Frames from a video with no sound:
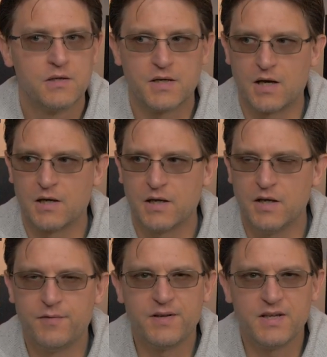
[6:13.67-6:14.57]
yeah,
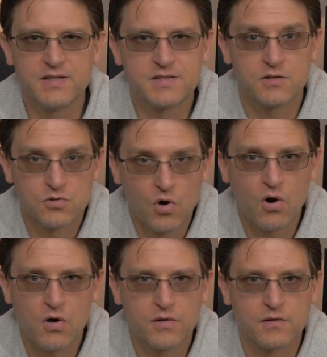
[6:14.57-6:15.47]
if it is
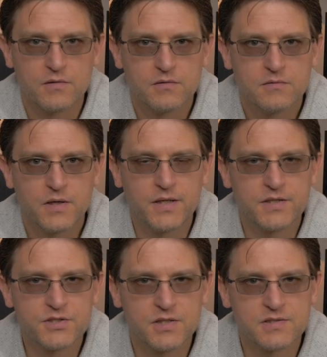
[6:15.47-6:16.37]
gone, it
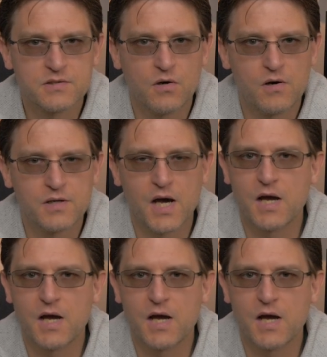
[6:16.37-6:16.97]
is just gone.